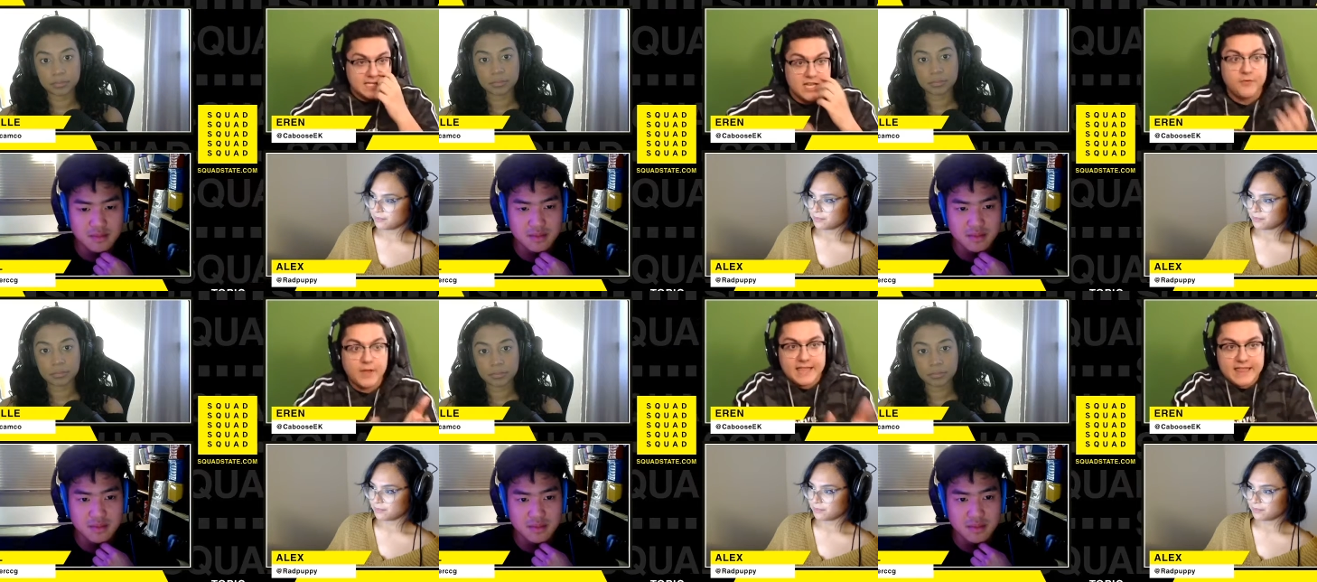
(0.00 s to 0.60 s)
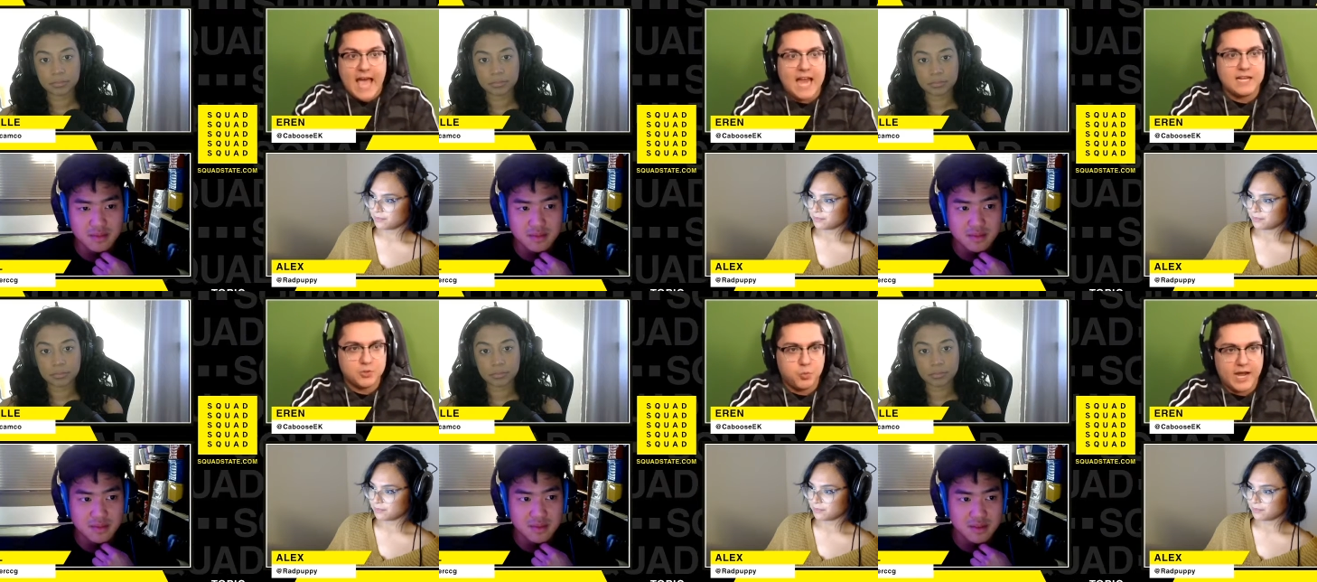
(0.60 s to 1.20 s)
Speaker 1: Stuff like
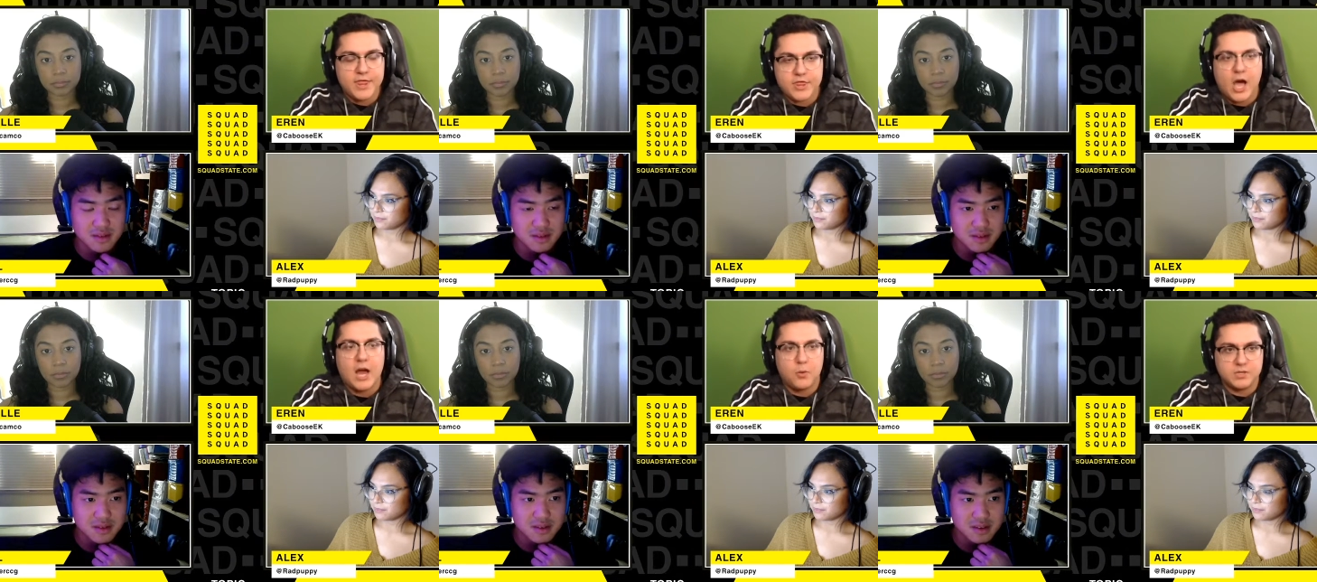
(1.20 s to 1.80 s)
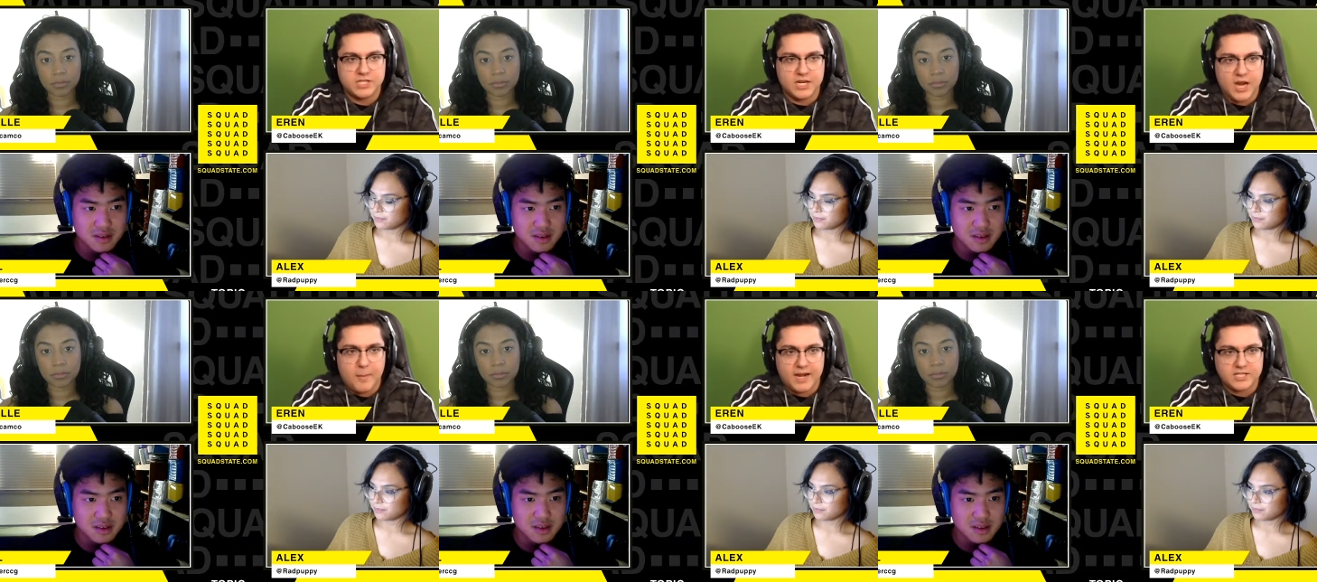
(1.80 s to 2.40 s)
that is what I thought was going to
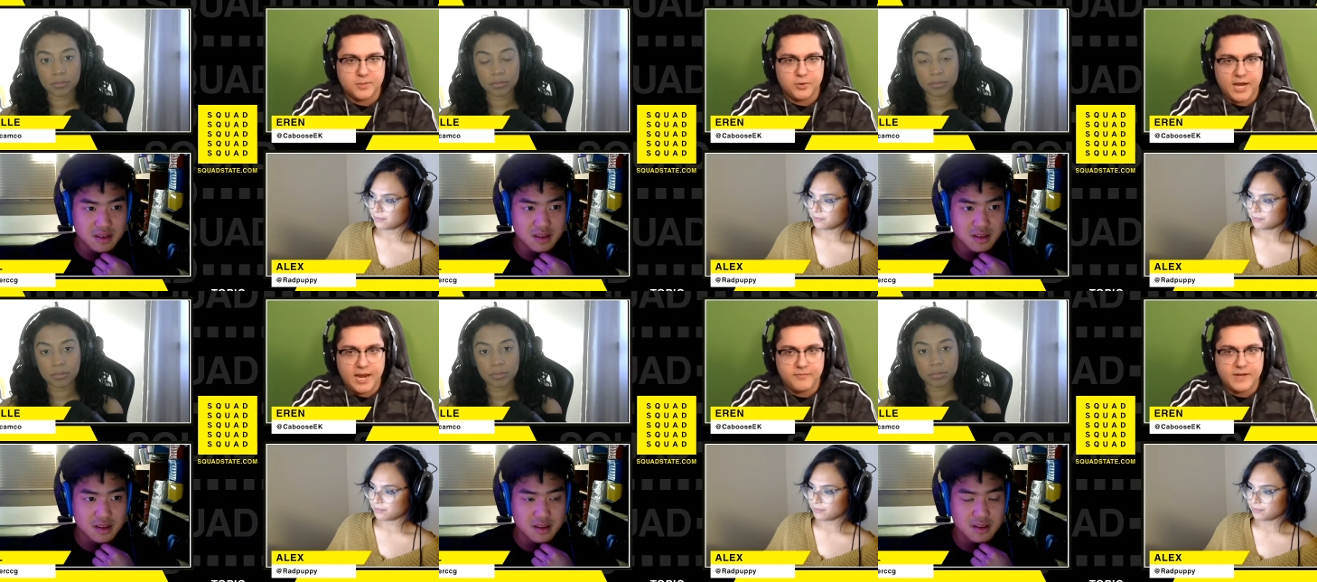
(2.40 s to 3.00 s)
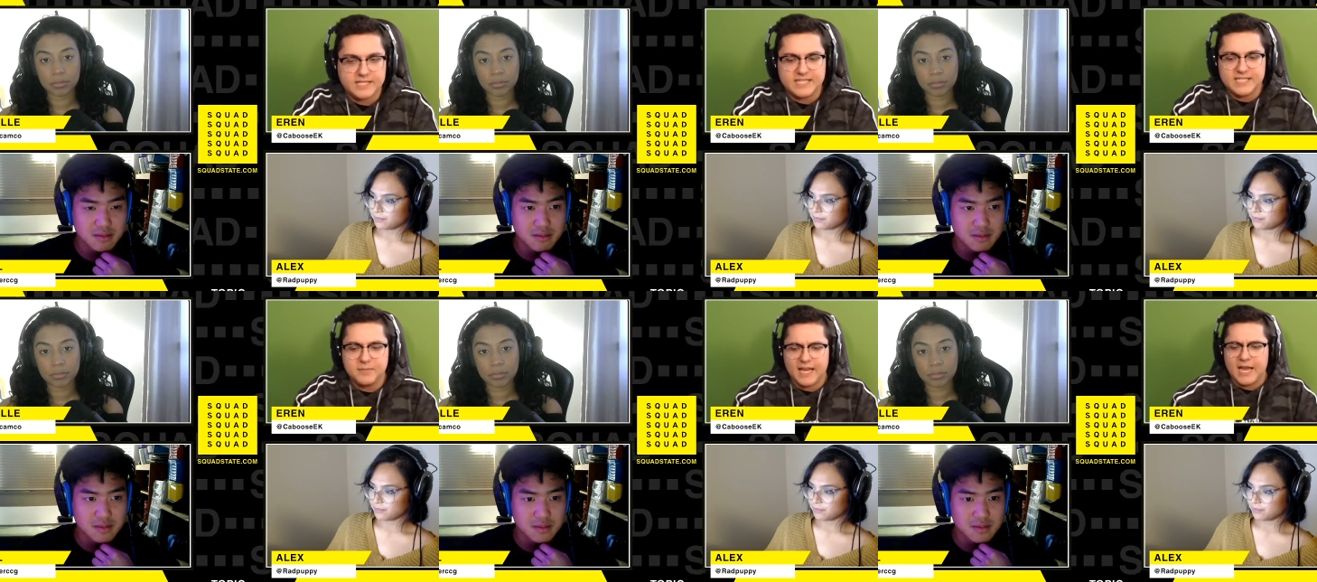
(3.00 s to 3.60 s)
come out of Summer Game Fest. It
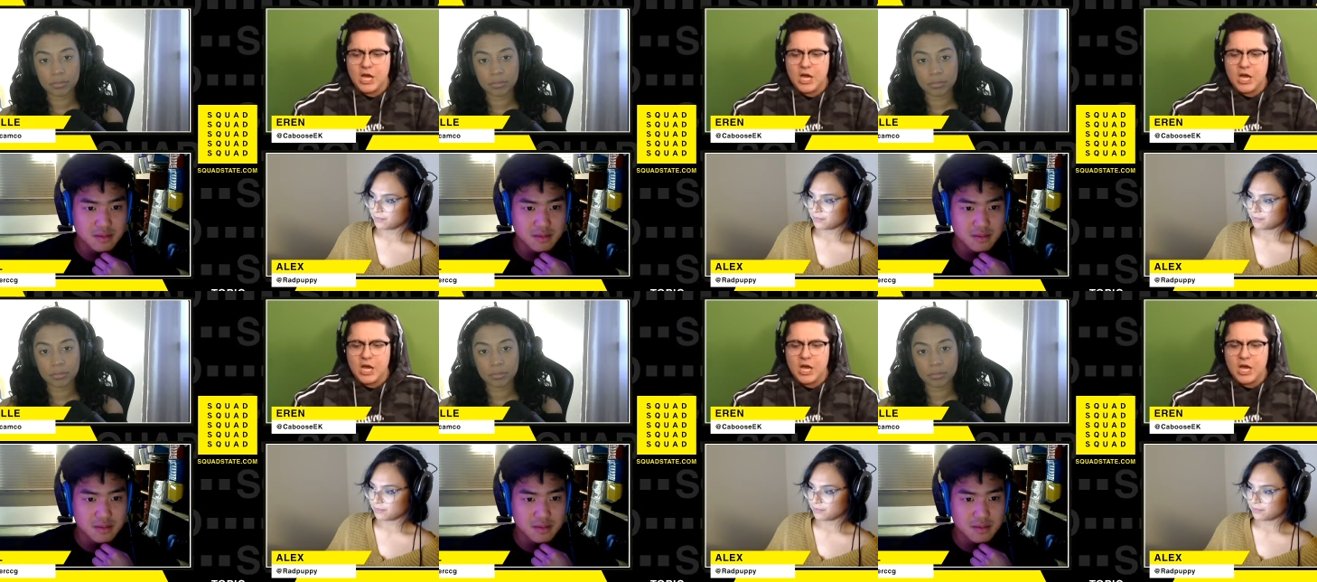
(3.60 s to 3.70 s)
seemed like